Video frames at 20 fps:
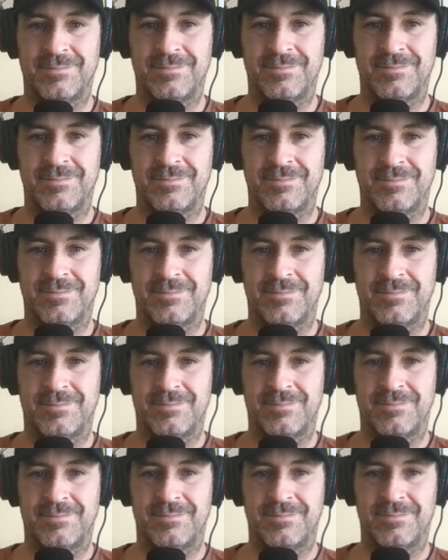
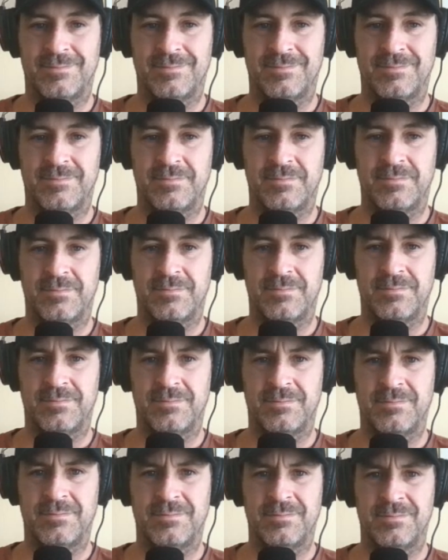
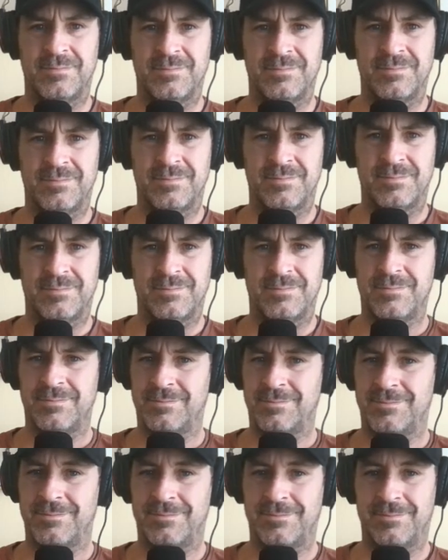
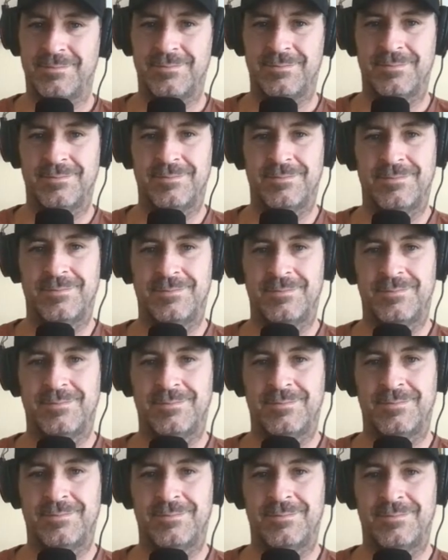
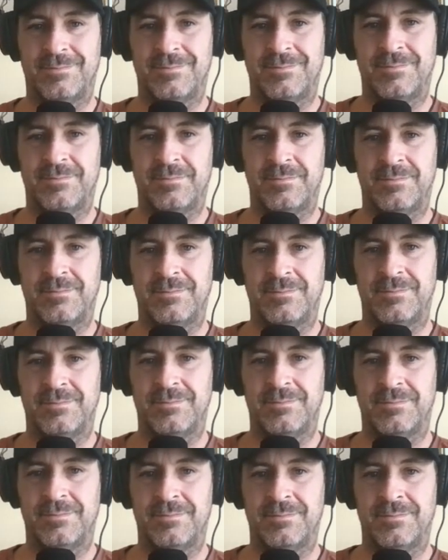
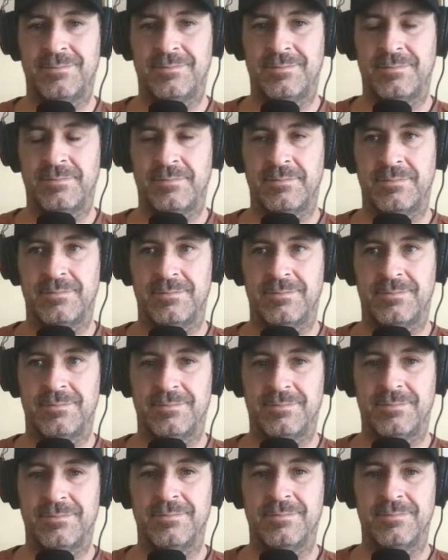
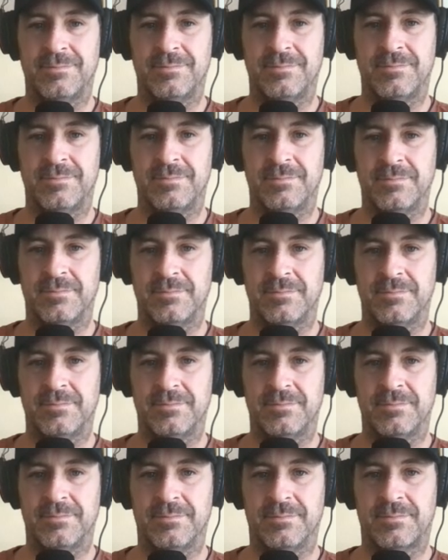
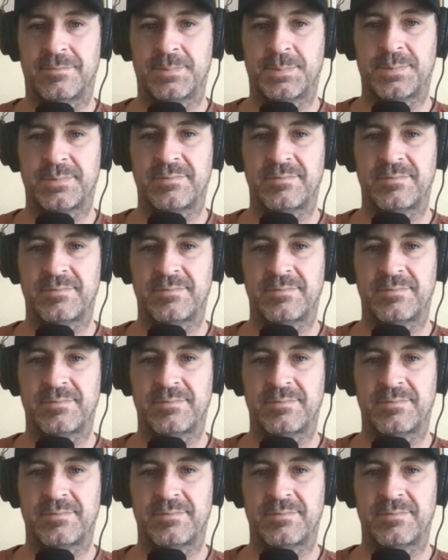The person shown says nothing.